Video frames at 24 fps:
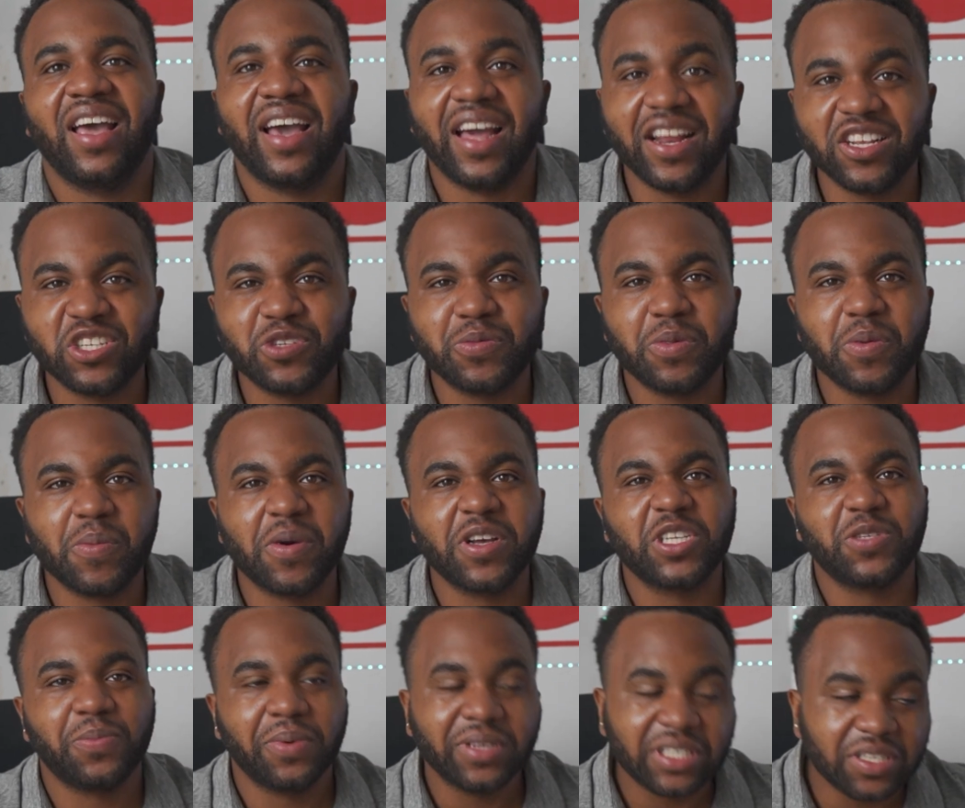I just
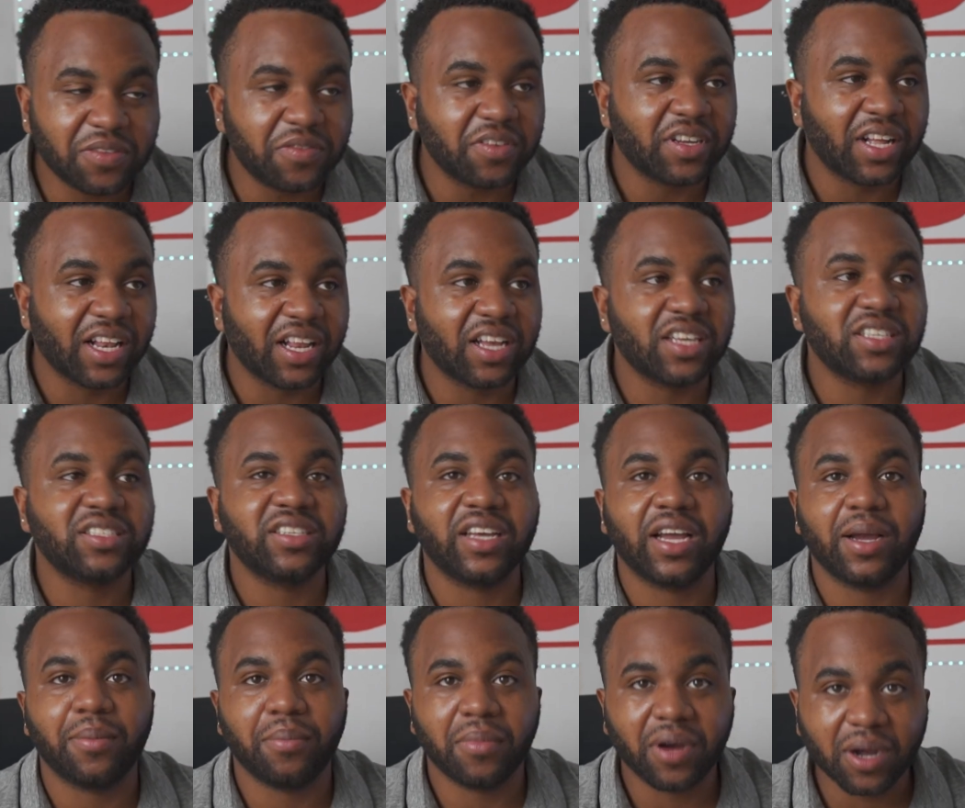remember specifically, I was
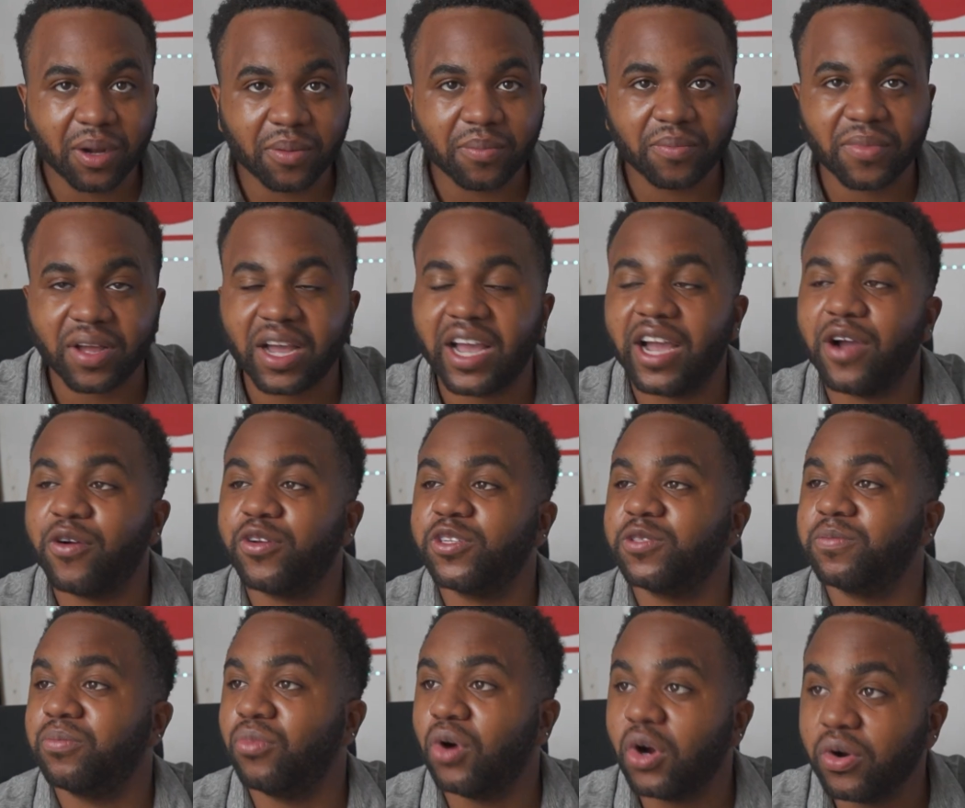like, mom, I
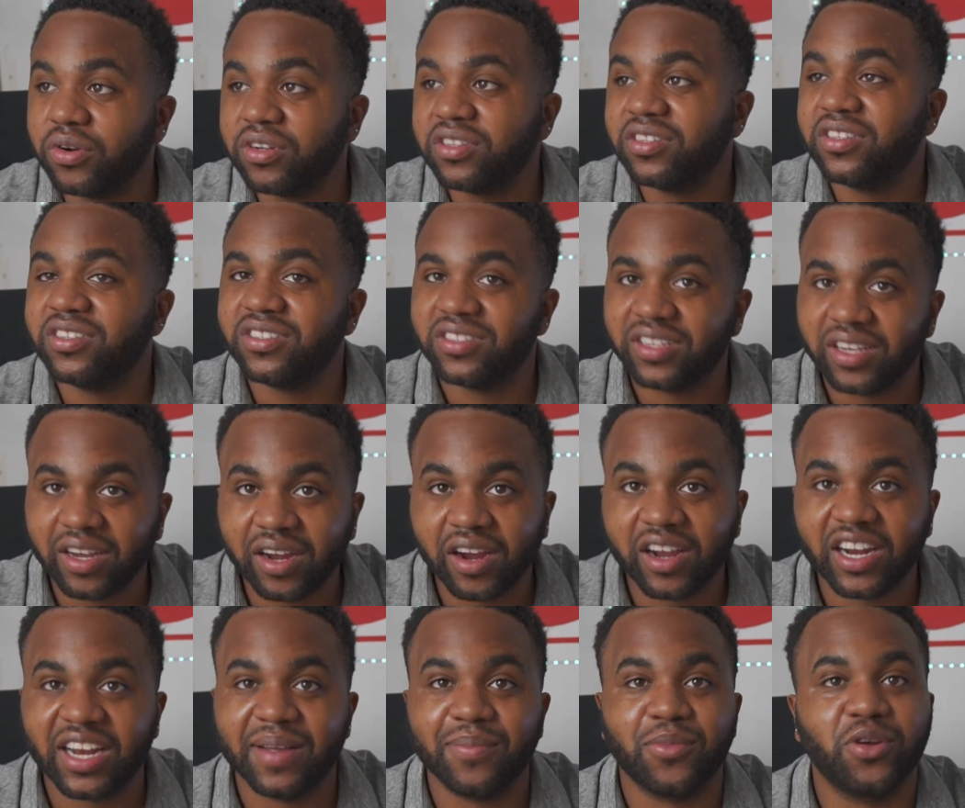was born with this
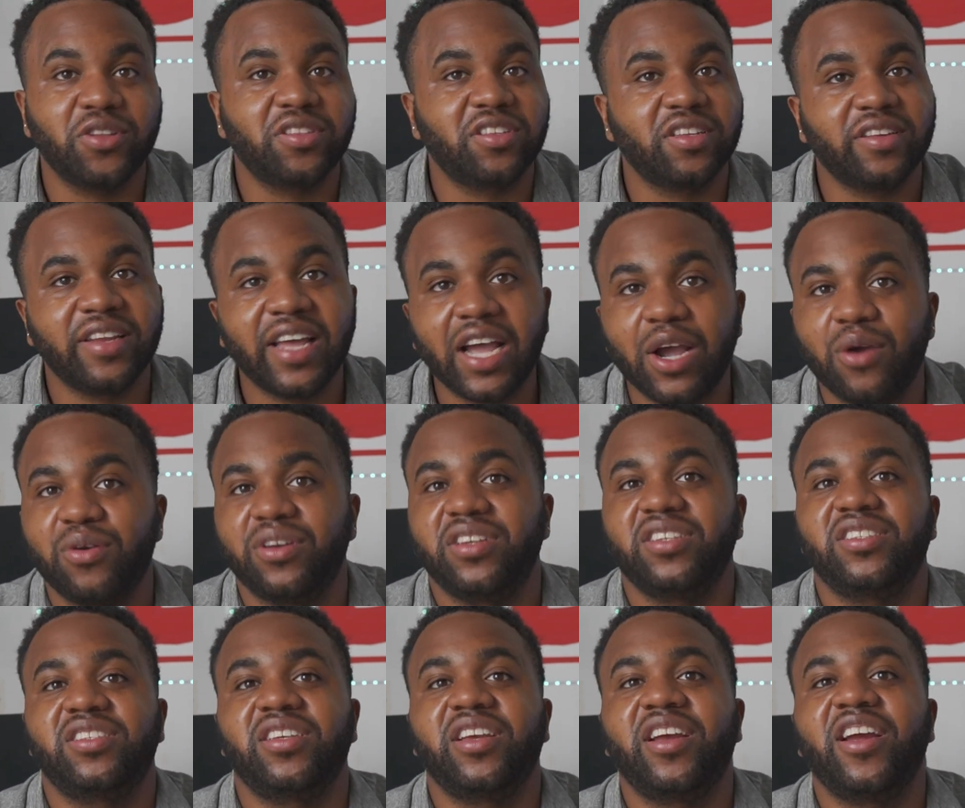hair and I'm going to die with
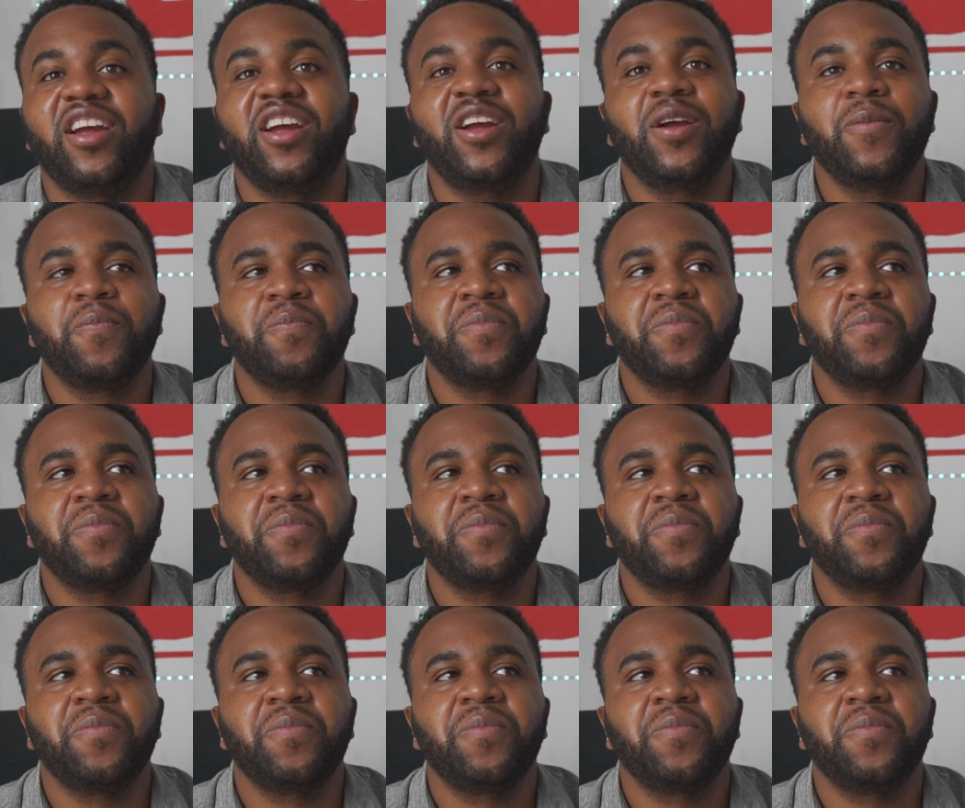this hair.